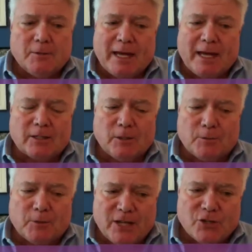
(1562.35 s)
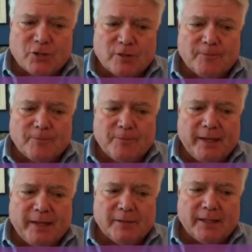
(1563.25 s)
medical profession
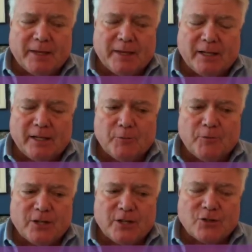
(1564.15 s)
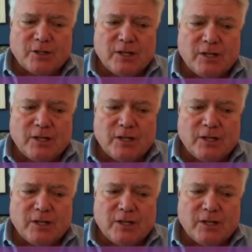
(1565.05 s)
and the mental health profession,